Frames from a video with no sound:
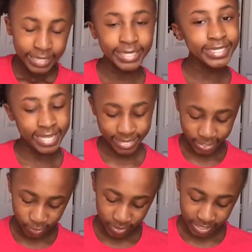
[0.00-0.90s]
Next thing you
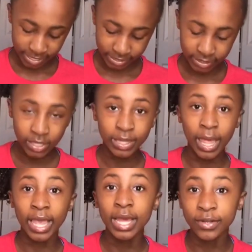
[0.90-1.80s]
can do is,
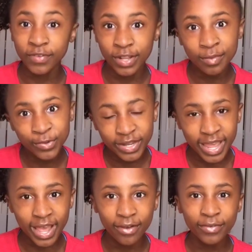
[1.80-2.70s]
like the video I'm doing
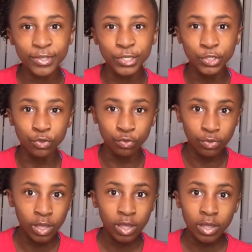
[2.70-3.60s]
now, you can
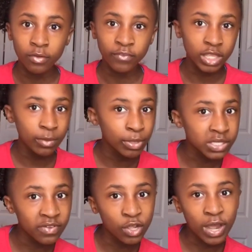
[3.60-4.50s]
do 50
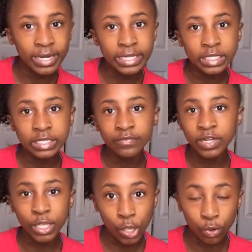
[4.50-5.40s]
plus video idea
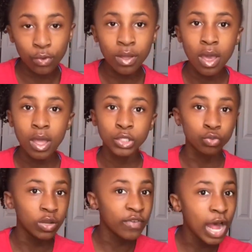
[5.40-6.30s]
video,
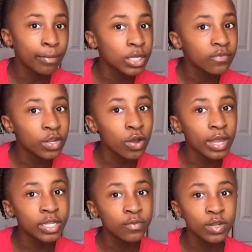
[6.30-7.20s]
25 plus video idea